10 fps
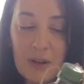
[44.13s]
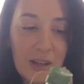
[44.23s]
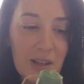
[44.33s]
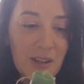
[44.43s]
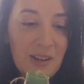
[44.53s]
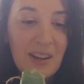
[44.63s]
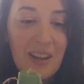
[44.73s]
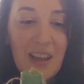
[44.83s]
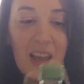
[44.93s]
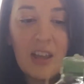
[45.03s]
right here.
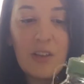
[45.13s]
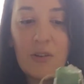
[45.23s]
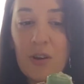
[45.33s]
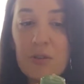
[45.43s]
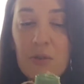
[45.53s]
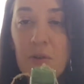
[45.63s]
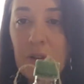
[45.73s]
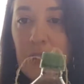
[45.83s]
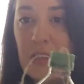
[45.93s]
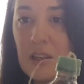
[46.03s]
You're also
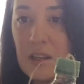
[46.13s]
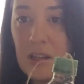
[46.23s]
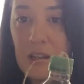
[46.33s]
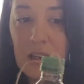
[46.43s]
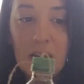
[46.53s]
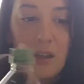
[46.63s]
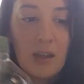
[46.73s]
gonna need